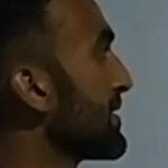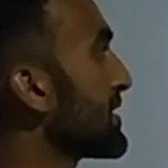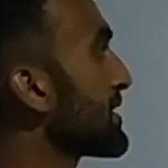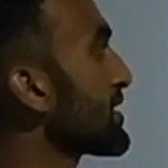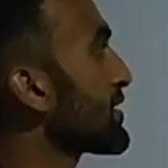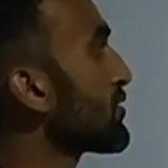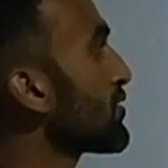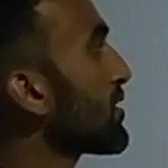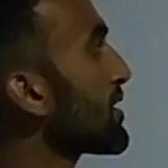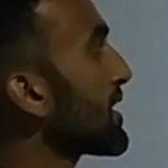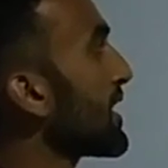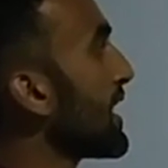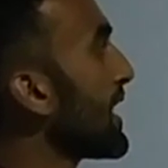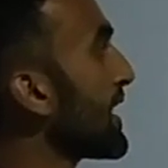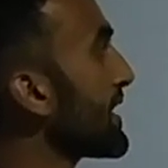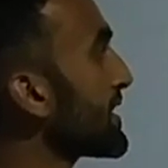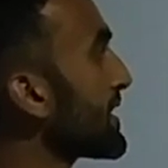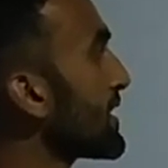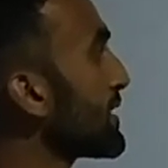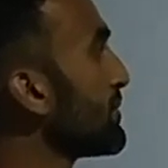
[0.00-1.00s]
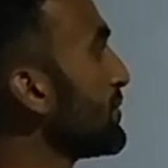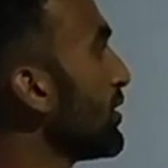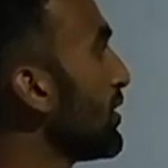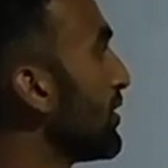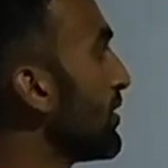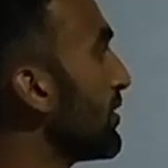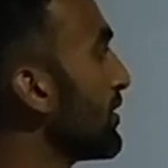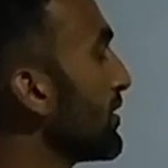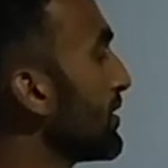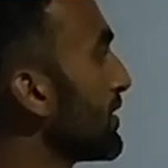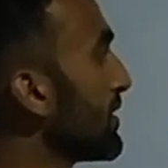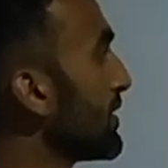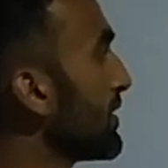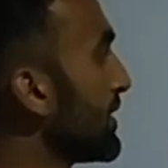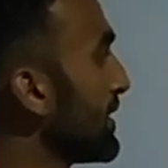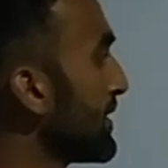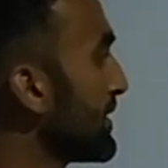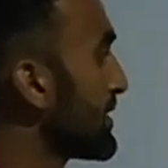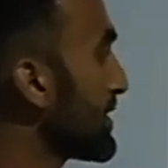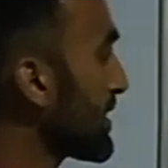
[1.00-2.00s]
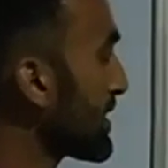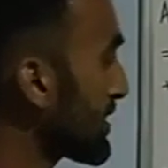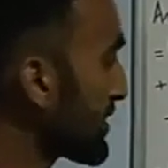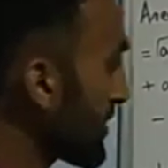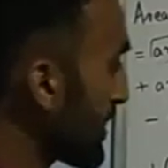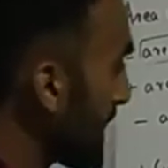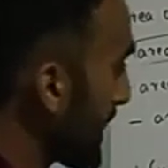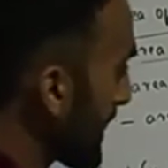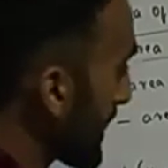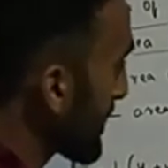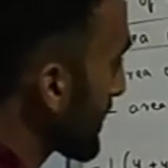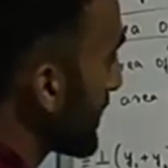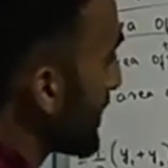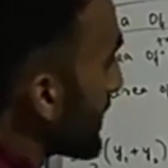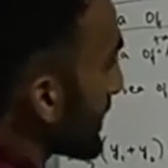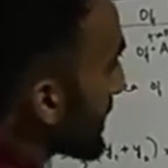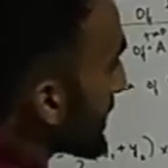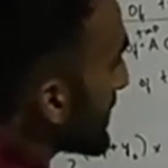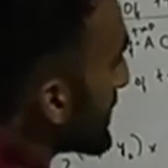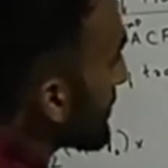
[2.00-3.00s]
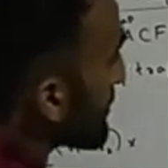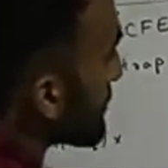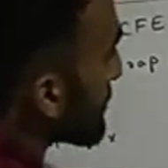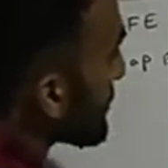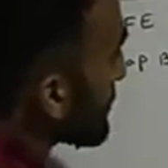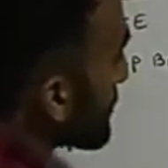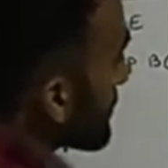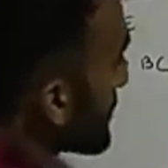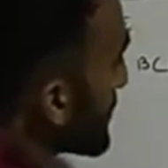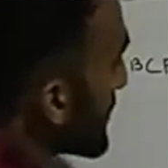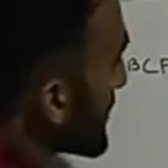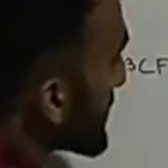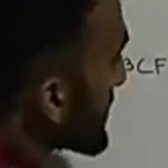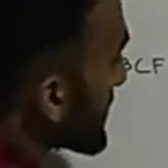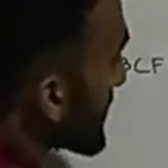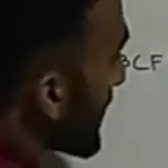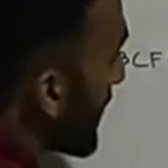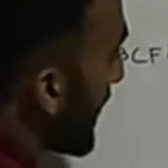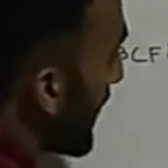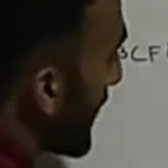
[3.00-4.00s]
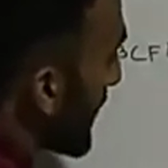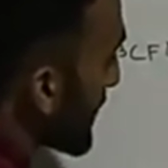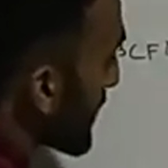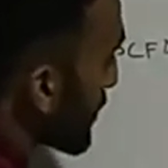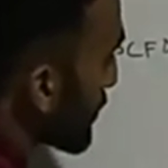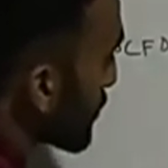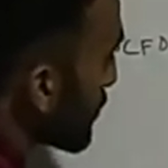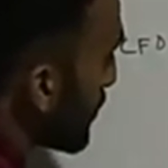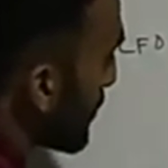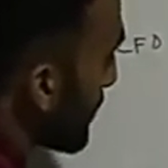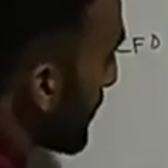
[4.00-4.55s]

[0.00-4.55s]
This is not a height anymore. Just check if these are the two